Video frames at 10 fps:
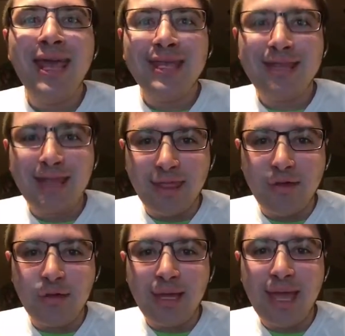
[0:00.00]

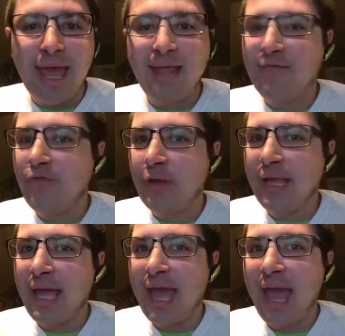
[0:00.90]
Southern
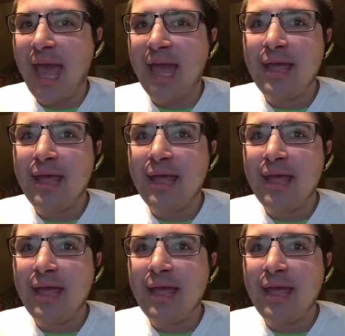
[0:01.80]
California at